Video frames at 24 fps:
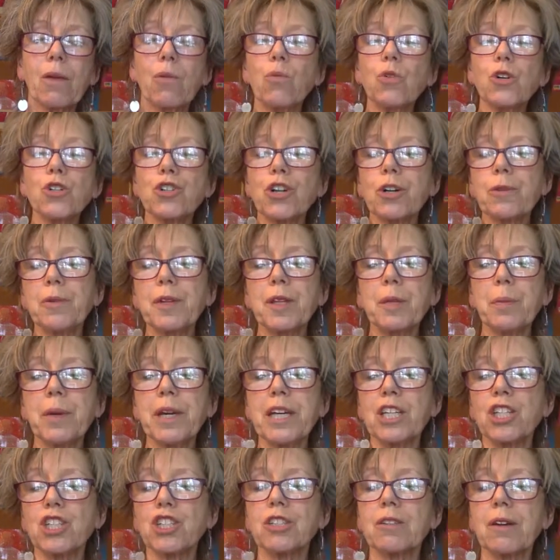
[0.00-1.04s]
"What's wrong with the
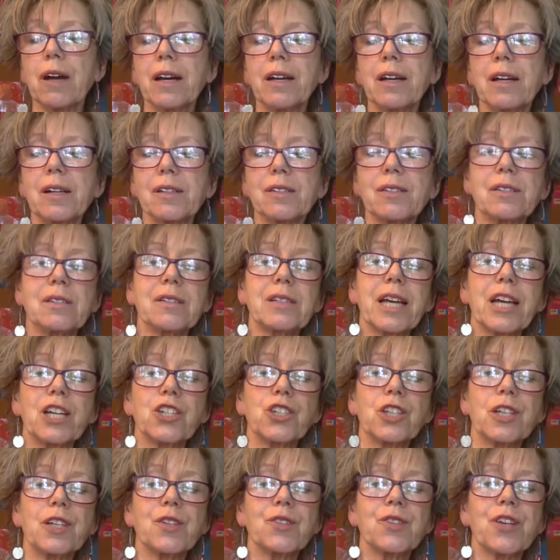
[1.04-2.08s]
beach?" I asked as
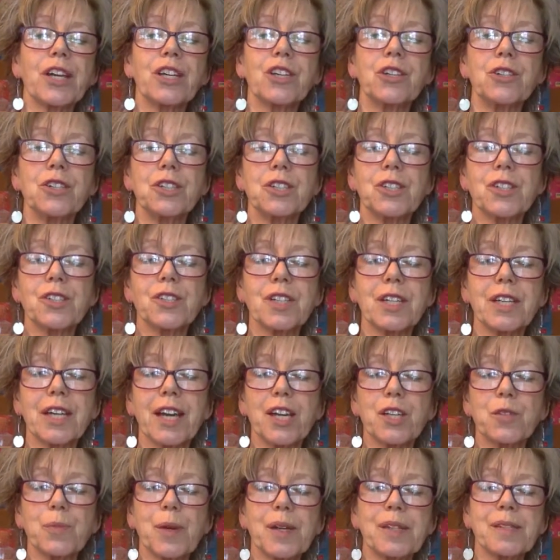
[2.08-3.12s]
casually as I could, just in
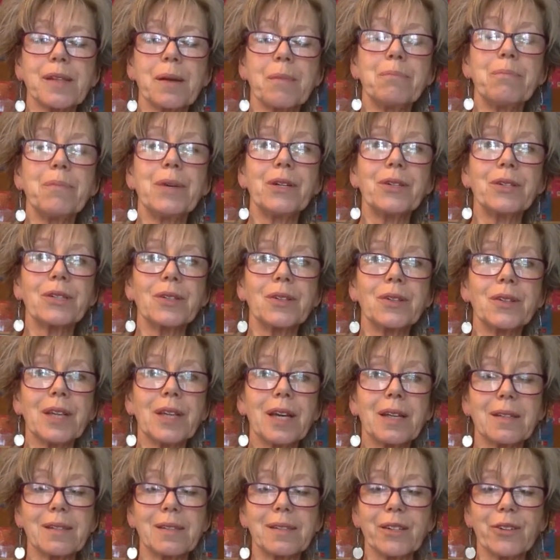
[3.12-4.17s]
case by some miracle
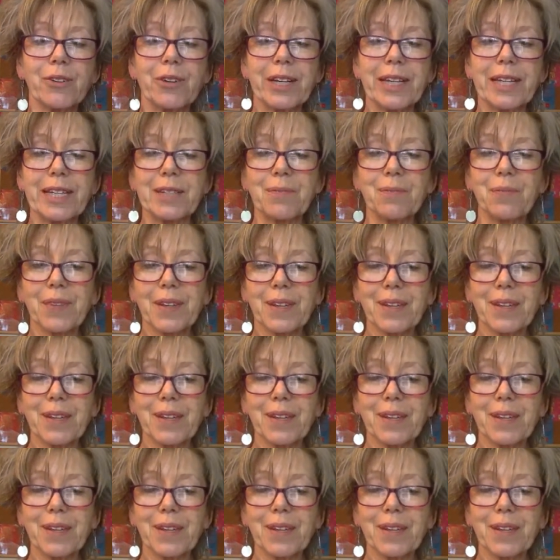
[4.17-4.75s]
the others agreed.